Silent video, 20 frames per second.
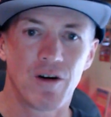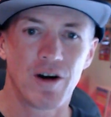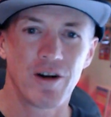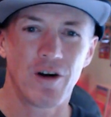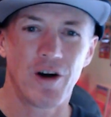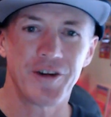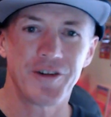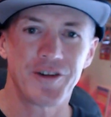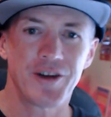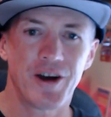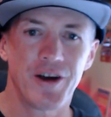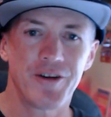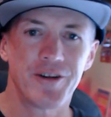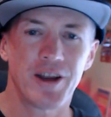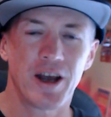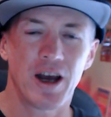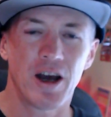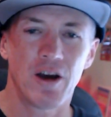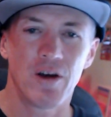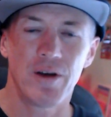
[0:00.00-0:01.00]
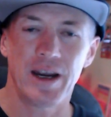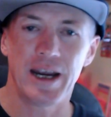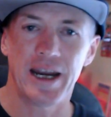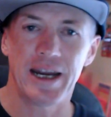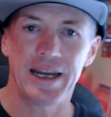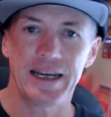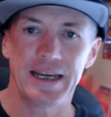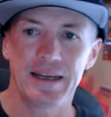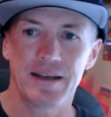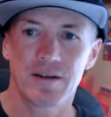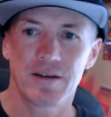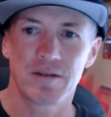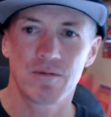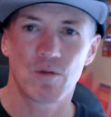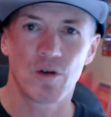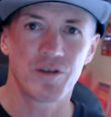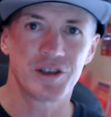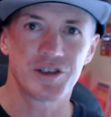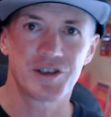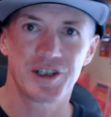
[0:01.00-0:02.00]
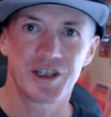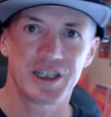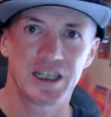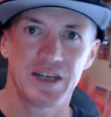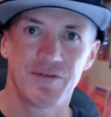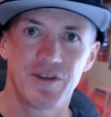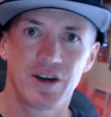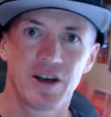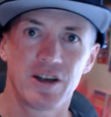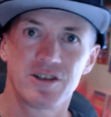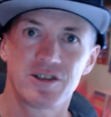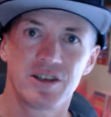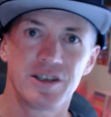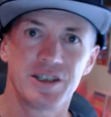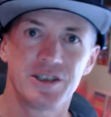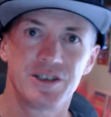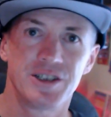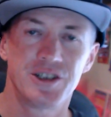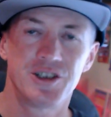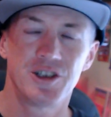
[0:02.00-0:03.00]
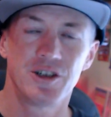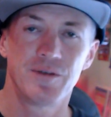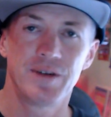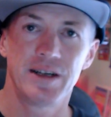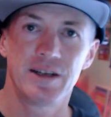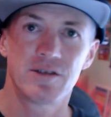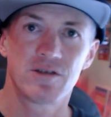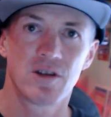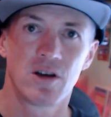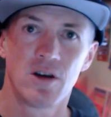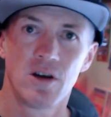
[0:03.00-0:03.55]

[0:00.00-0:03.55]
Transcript: I don't know what the significance of this issue is